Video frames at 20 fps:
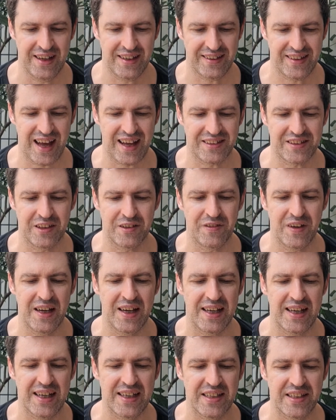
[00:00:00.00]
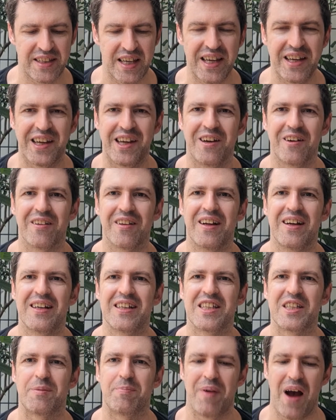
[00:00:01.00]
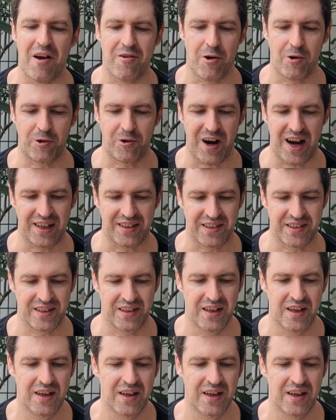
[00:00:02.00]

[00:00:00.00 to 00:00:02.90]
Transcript: that of Ezekiel Sparrowgrass.